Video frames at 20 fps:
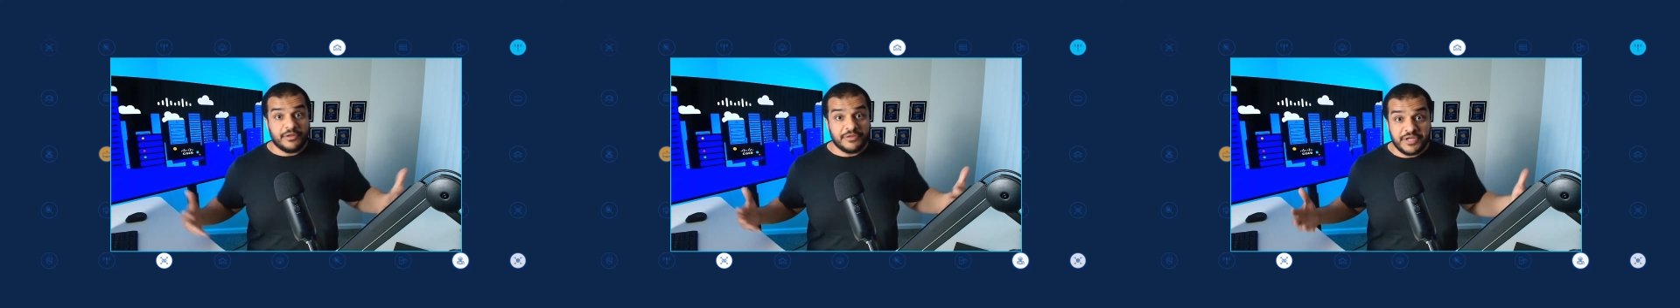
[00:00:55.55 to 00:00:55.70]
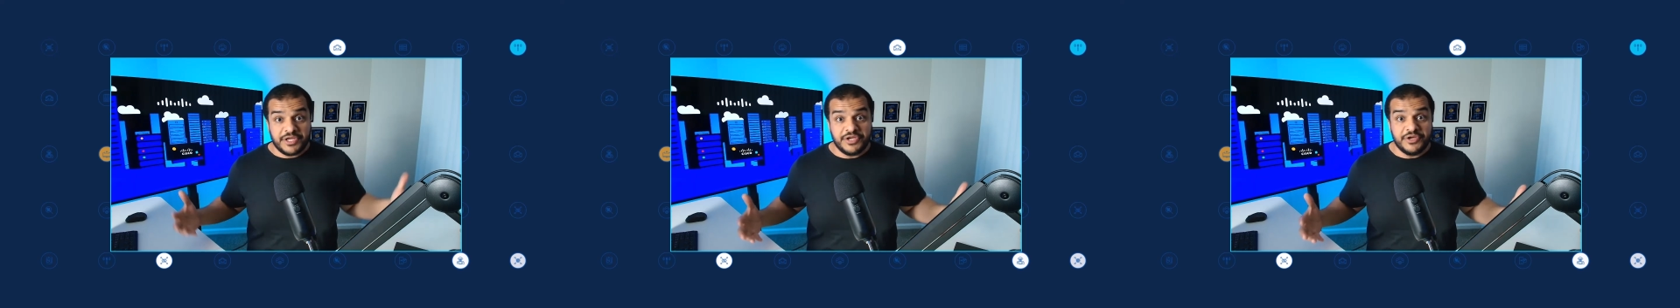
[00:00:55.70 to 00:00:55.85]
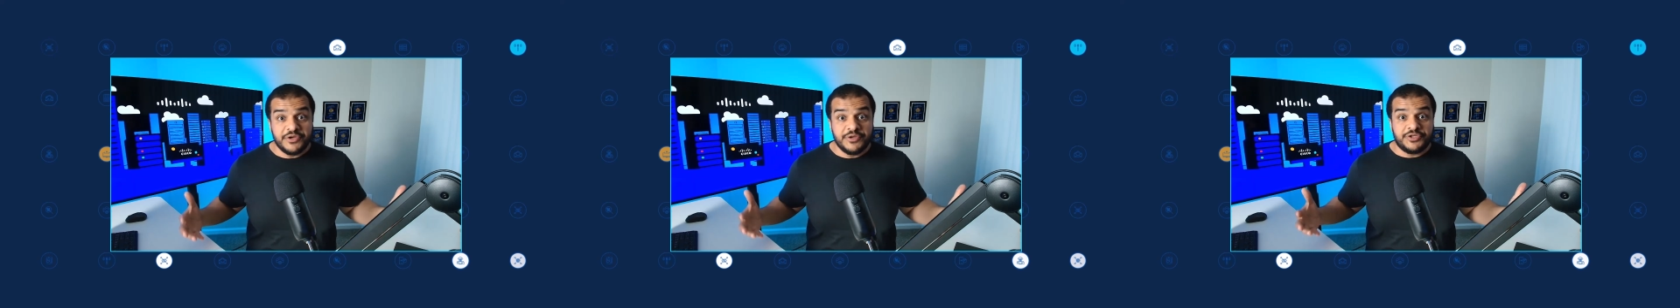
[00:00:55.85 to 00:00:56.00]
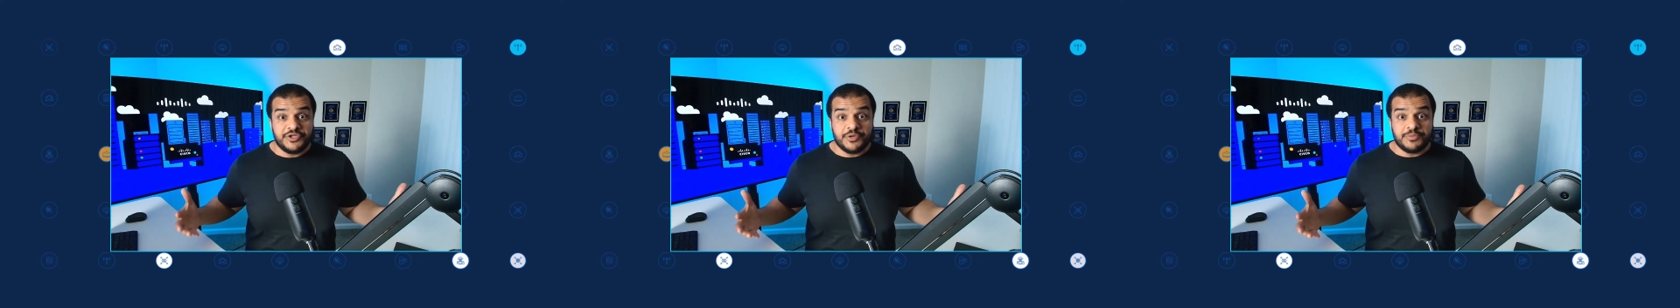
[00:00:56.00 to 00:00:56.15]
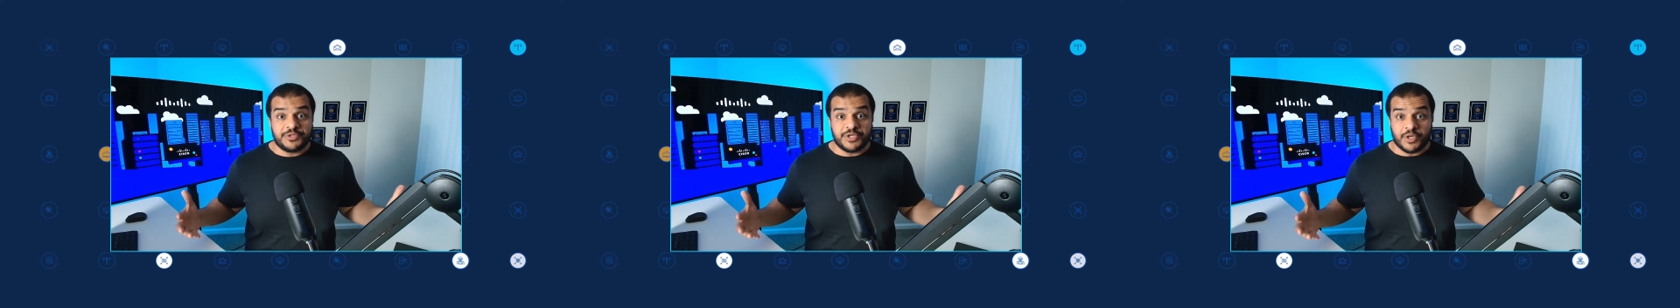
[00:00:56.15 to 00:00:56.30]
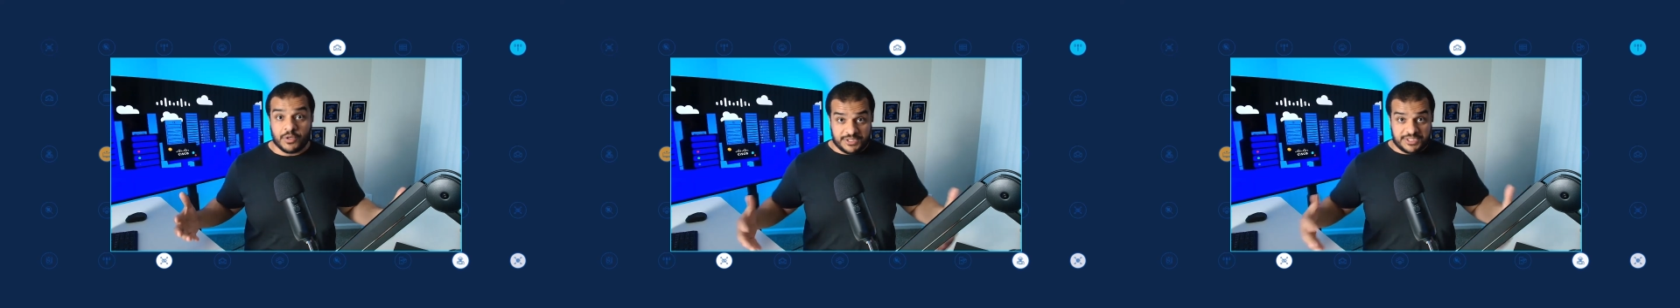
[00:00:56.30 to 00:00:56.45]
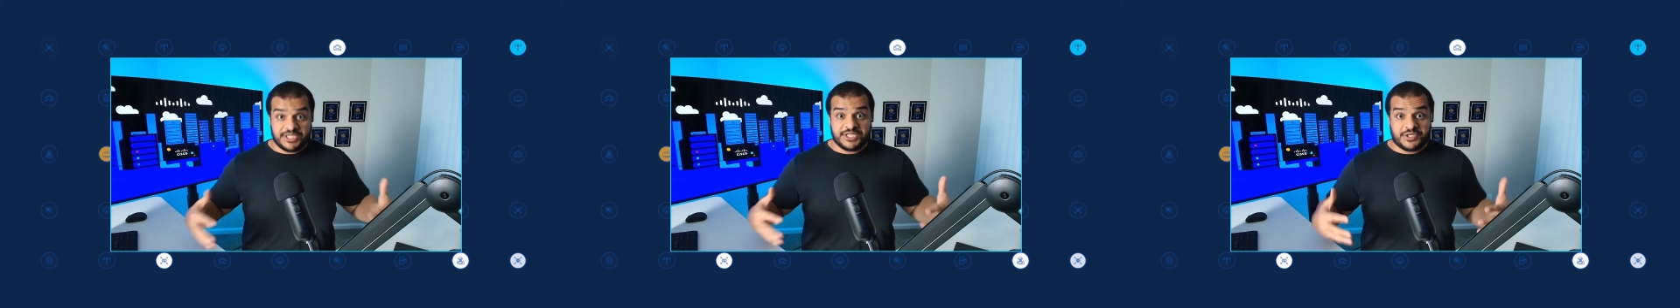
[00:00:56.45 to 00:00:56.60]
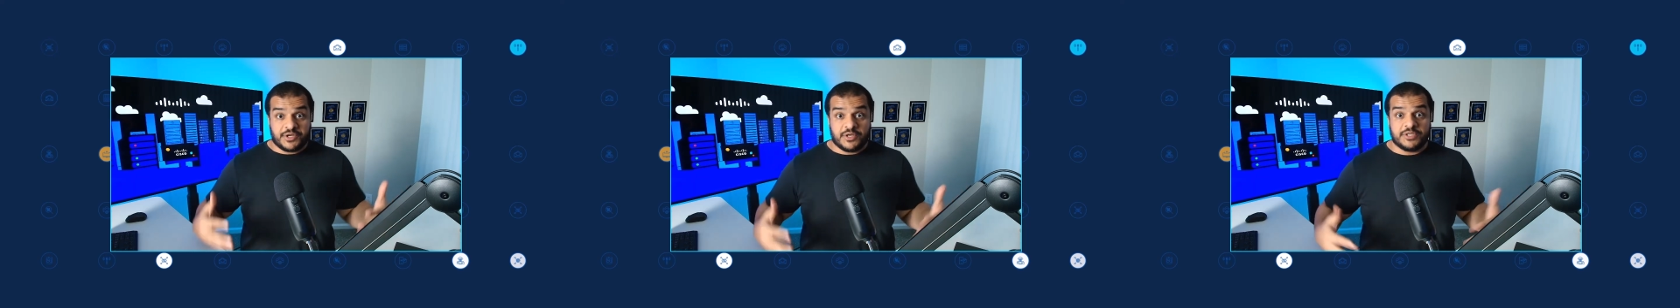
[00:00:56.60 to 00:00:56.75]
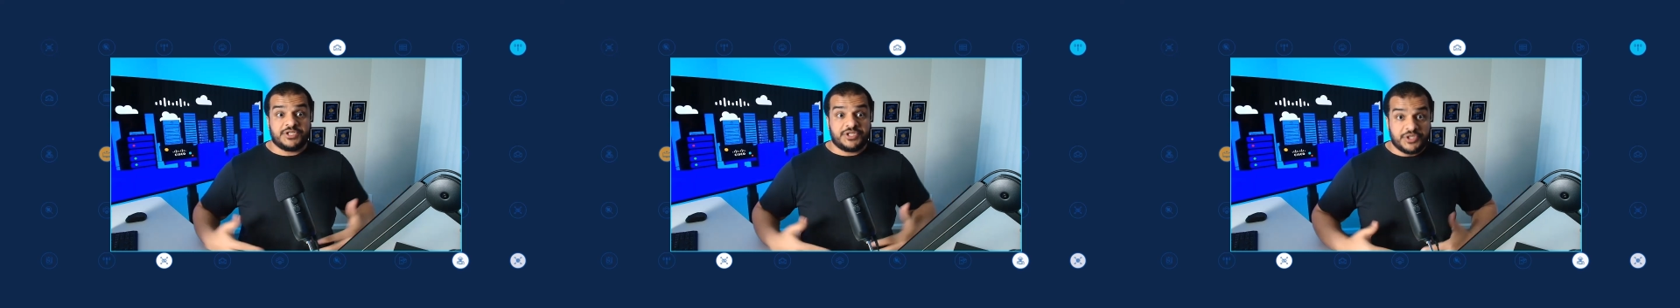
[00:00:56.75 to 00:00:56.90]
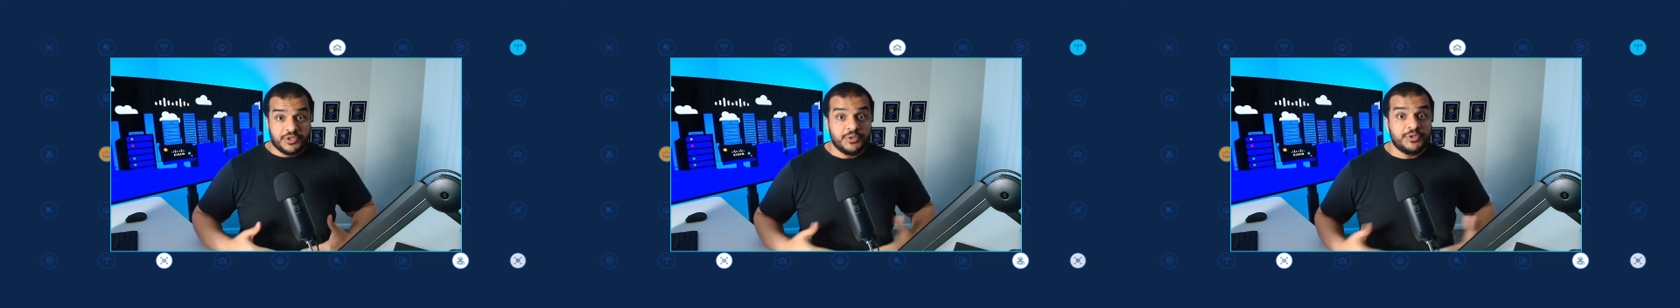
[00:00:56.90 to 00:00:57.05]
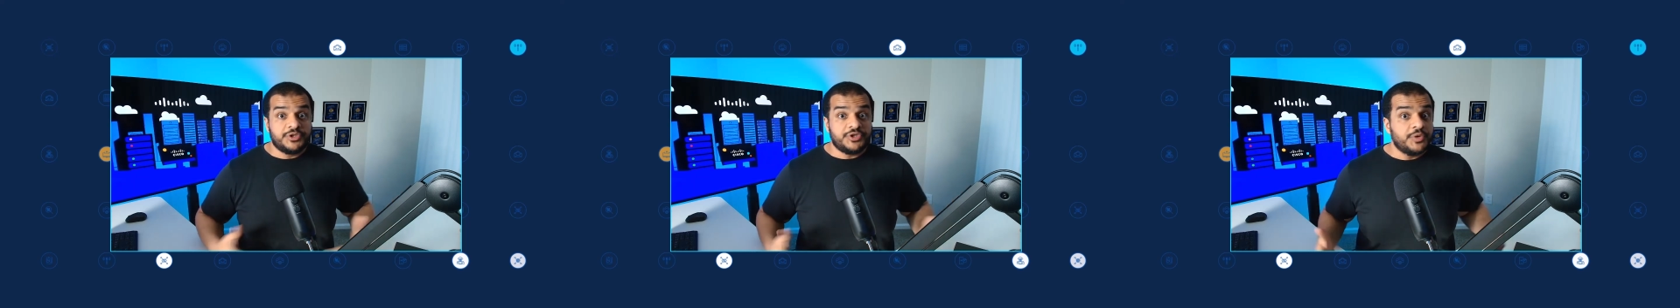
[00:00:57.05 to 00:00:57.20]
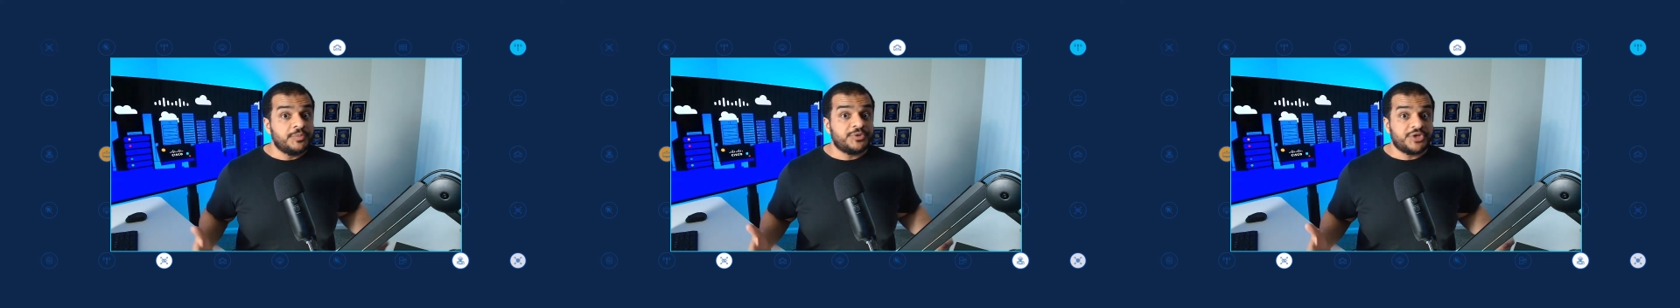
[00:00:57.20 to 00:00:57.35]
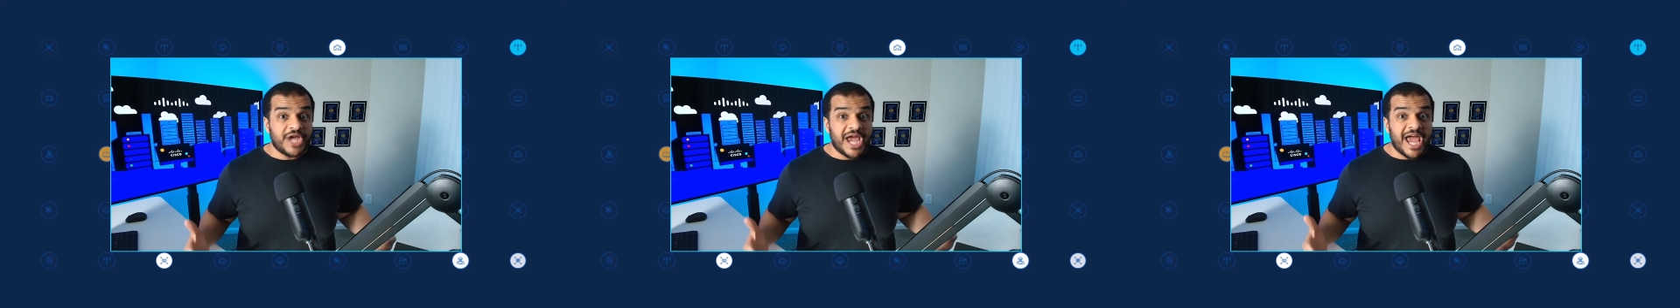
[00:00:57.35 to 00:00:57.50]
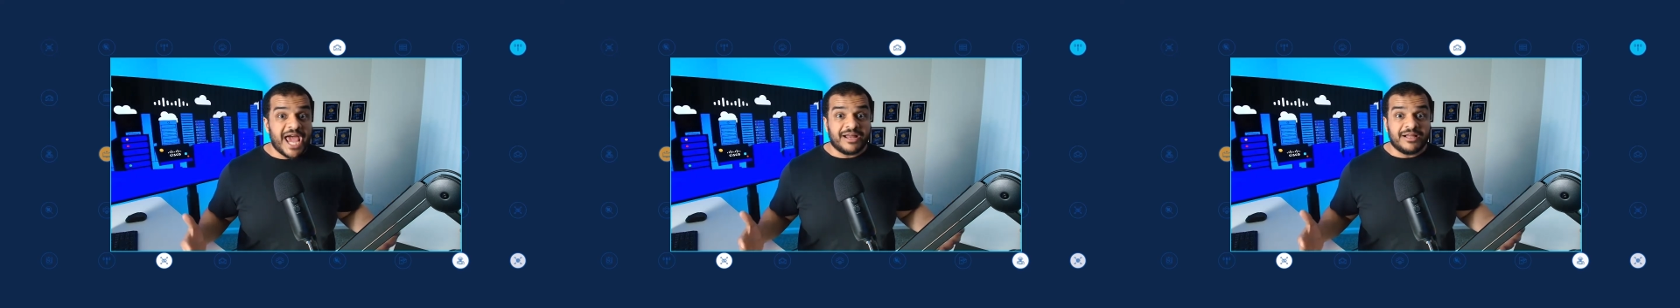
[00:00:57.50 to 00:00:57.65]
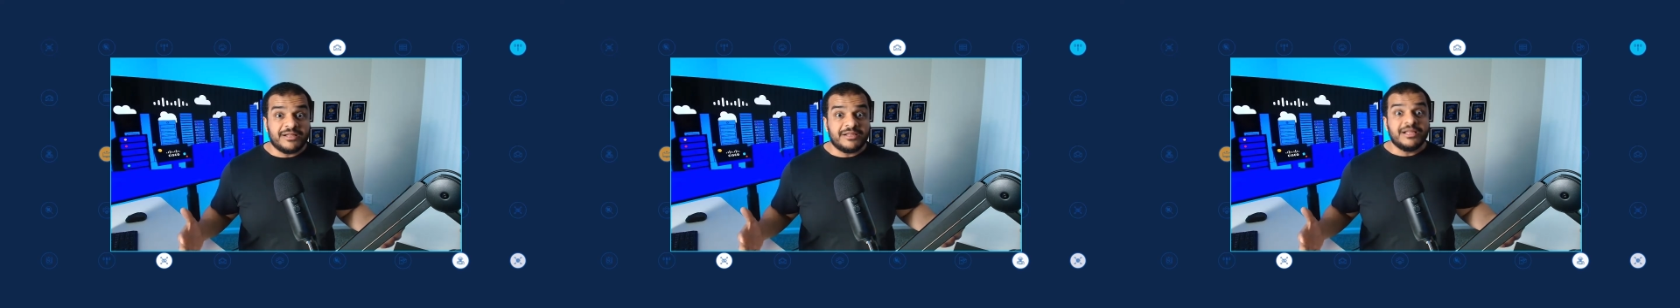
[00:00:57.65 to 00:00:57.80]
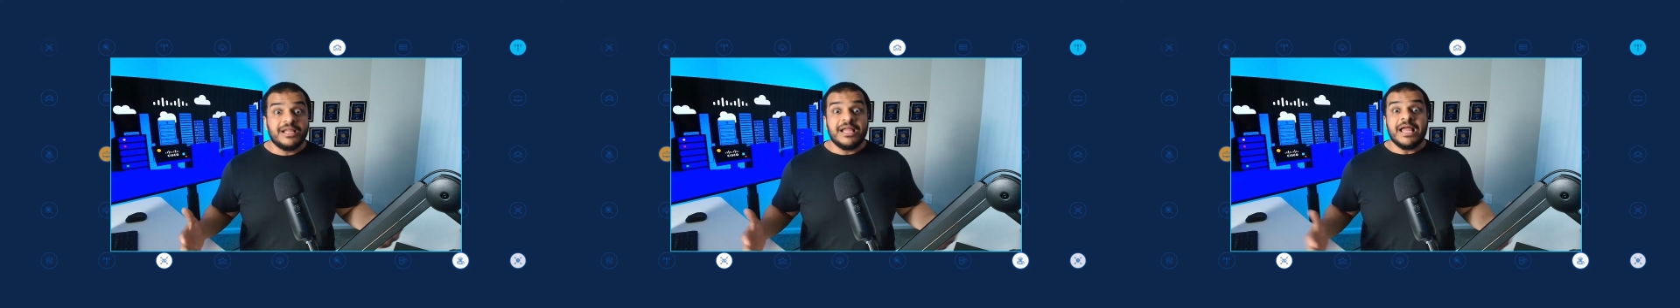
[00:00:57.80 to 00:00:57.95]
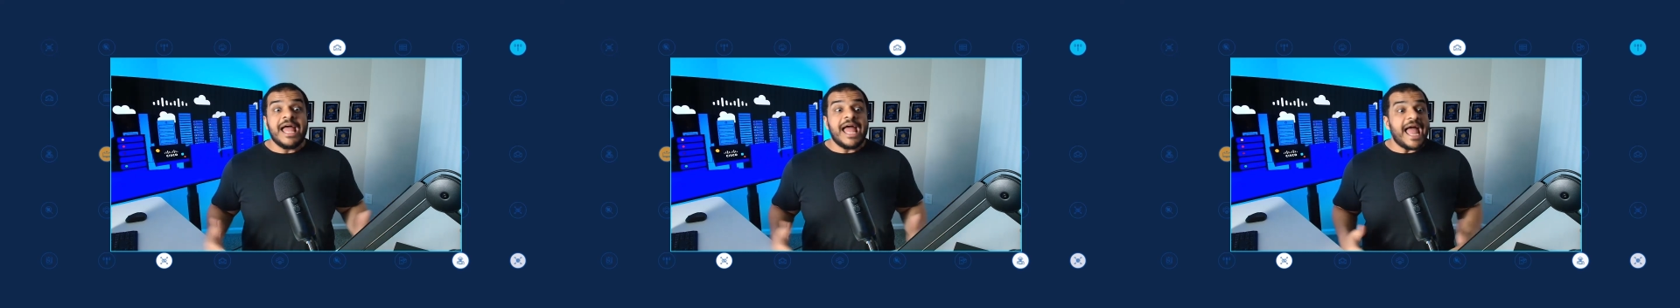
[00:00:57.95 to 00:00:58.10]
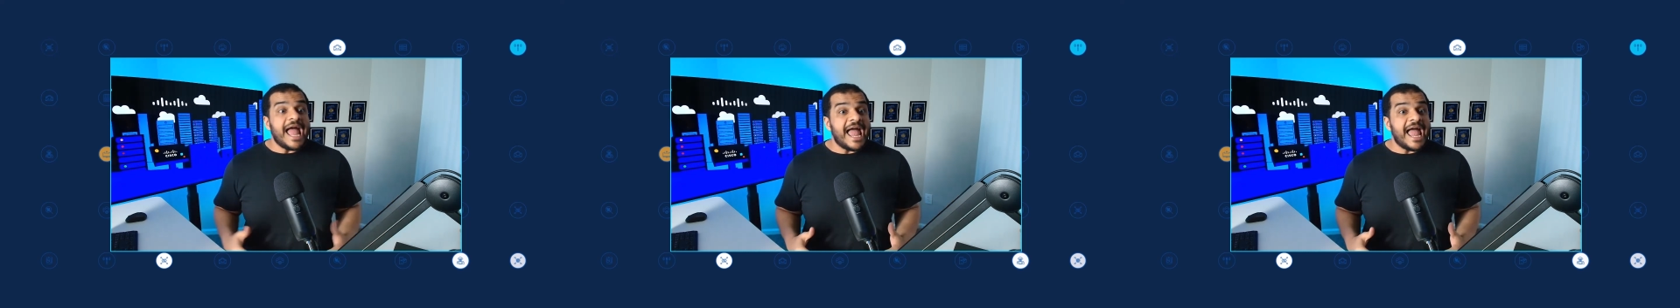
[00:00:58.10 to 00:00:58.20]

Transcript: on the YouTube, on Cisco's YouTube channel